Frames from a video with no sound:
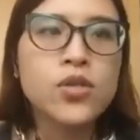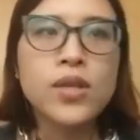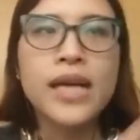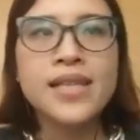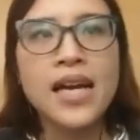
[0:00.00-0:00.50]
So
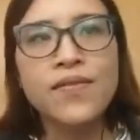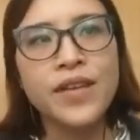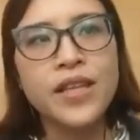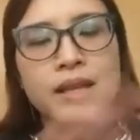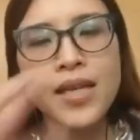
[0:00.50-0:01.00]
that's kind of
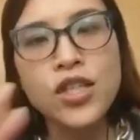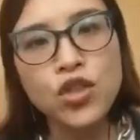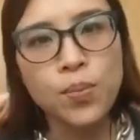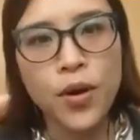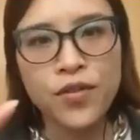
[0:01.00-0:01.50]
like the
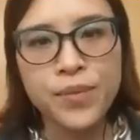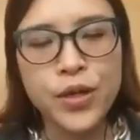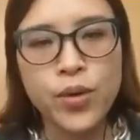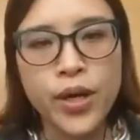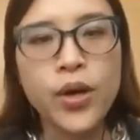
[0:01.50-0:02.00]
initial part of my
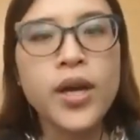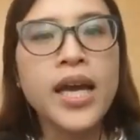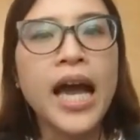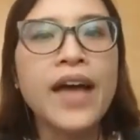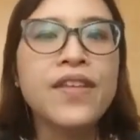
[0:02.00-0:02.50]
career.
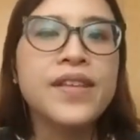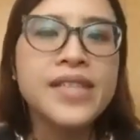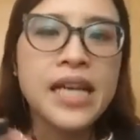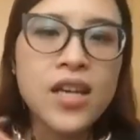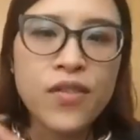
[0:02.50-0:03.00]
And then the
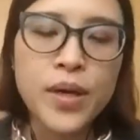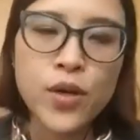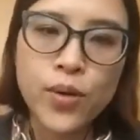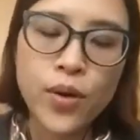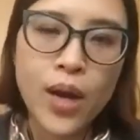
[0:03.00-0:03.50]
second half of my
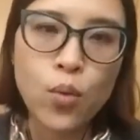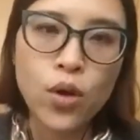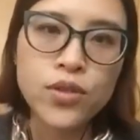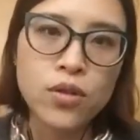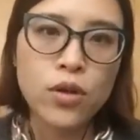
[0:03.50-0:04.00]
career, I
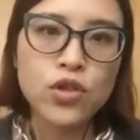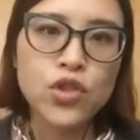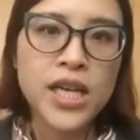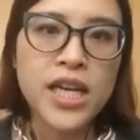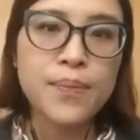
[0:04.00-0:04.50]
worked
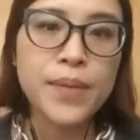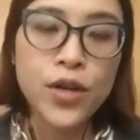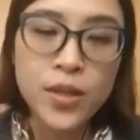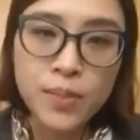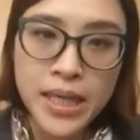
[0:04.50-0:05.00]
largely in
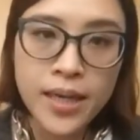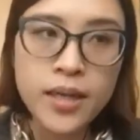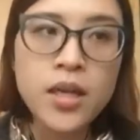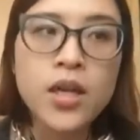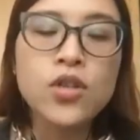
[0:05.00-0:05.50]
American media.
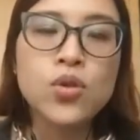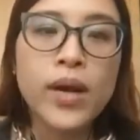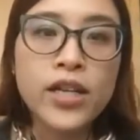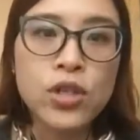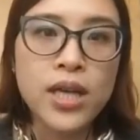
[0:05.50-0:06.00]
So
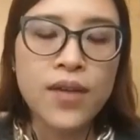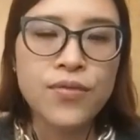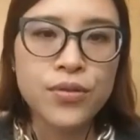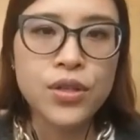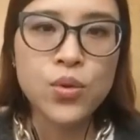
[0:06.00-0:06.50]
I actually
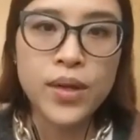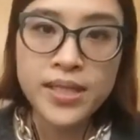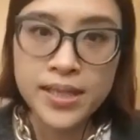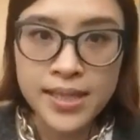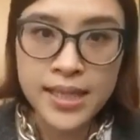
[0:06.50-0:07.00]
covered the
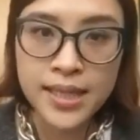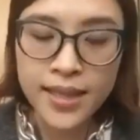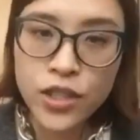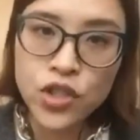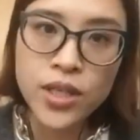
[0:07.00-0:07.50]
2016
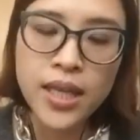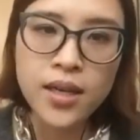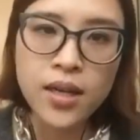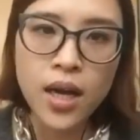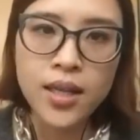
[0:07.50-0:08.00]
election
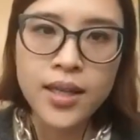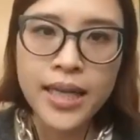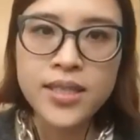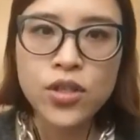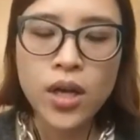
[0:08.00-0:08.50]
that
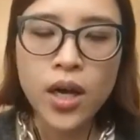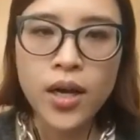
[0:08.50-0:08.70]
elected